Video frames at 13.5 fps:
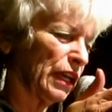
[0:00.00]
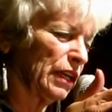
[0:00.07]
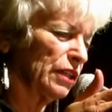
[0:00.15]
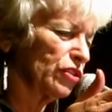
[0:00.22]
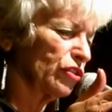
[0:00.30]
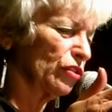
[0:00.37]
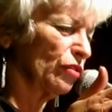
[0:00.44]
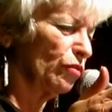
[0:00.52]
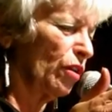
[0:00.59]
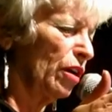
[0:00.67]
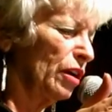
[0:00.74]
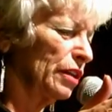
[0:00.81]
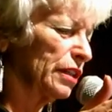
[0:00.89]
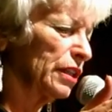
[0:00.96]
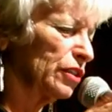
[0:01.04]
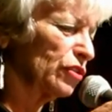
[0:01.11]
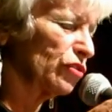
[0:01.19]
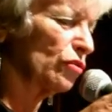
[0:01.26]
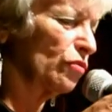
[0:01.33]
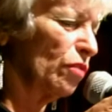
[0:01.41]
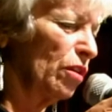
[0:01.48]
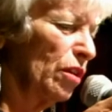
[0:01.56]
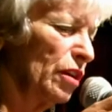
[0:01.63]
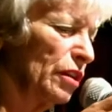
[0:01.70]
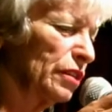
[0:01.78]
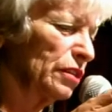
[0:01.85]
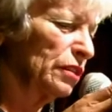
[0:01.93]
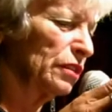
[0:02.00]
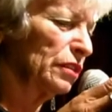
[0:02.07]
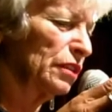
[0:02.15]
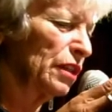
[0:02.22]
and so on and so on.